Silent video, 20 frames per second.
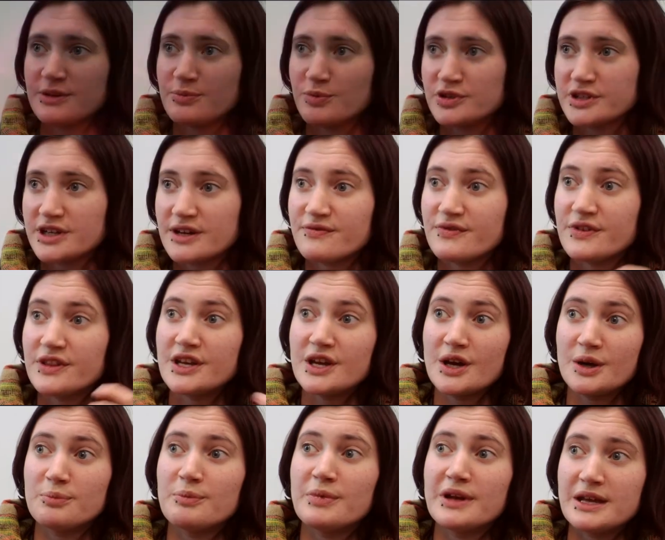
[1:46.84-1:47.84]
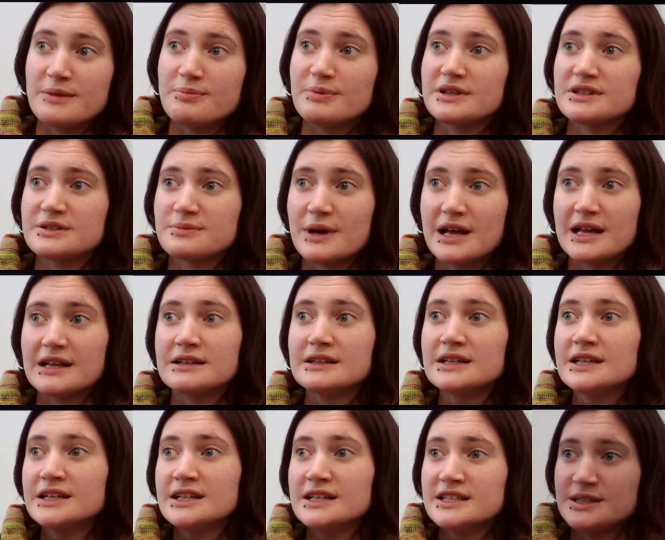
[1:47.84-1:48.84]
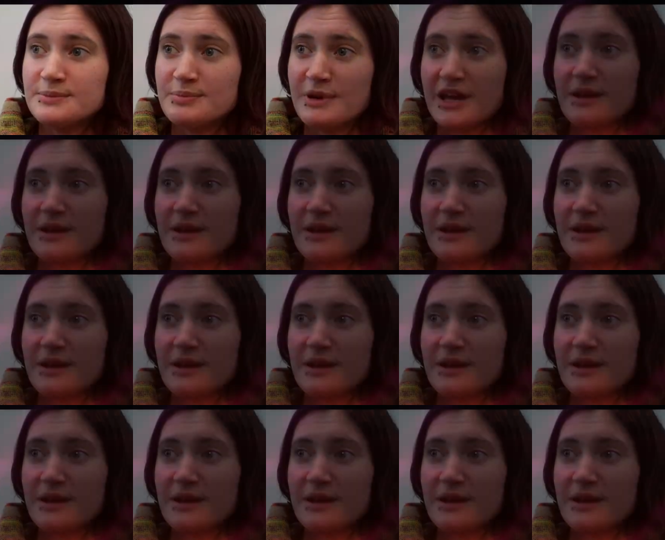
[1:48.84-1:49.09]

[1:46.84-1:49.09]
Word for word: of the project for the young people as well, to be